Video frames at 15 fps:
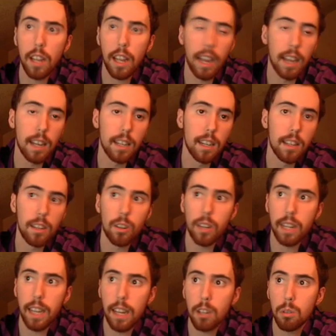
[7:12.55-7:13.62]
and uh, they're
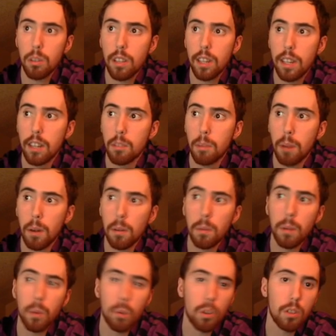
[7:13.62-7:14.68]
engaged with it, it's
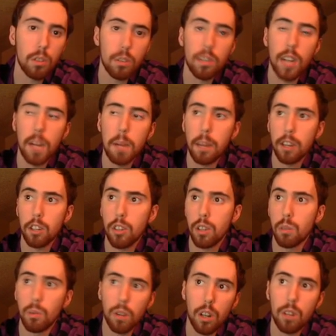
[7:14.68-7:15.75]
probably worth your time actually to
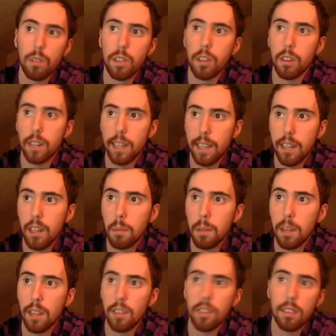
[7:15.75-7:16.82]
run over there and kill it
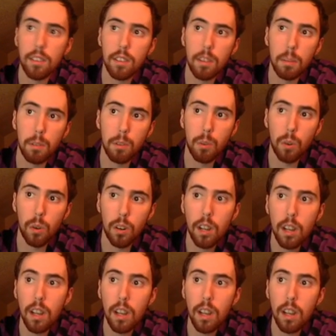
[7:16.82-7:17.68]
because, as I said before,